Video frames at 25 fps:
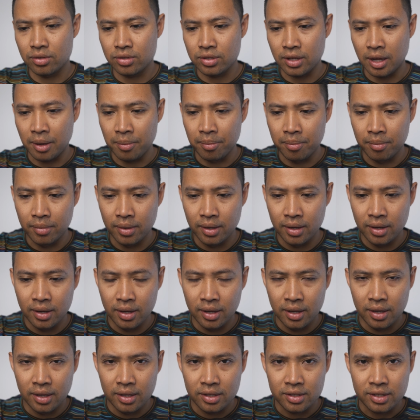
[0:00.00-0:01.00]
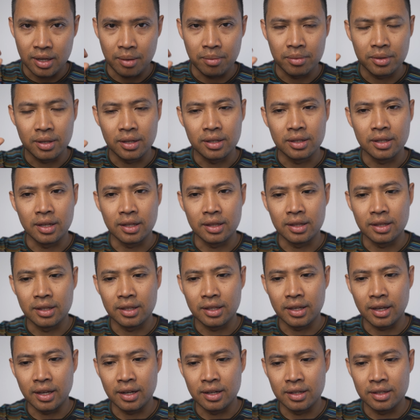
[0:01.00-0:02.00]
something that
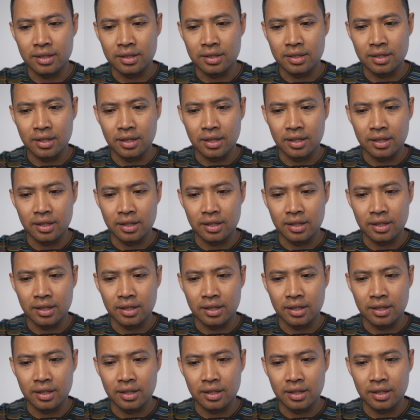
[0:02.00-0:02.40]
can